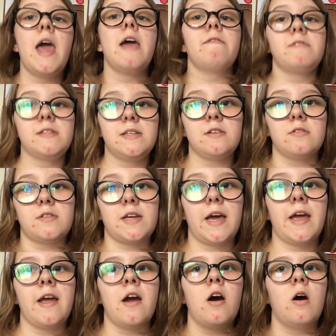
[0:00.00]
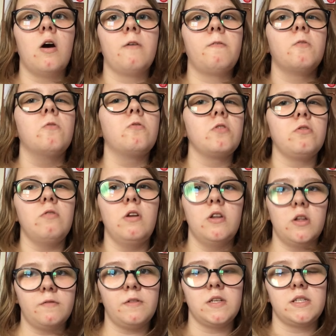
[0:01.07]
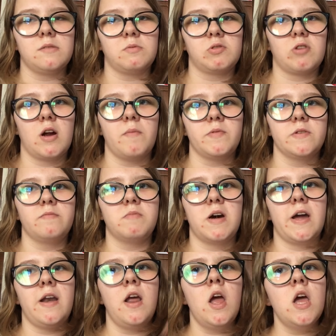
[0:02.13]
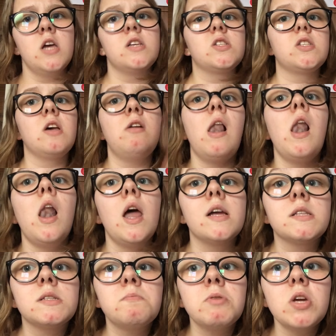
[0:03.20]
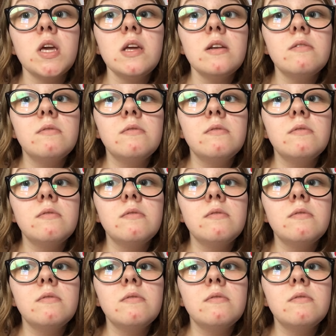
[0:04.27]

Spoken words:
every single day of all you lovely subscribers of mine. So let's begin.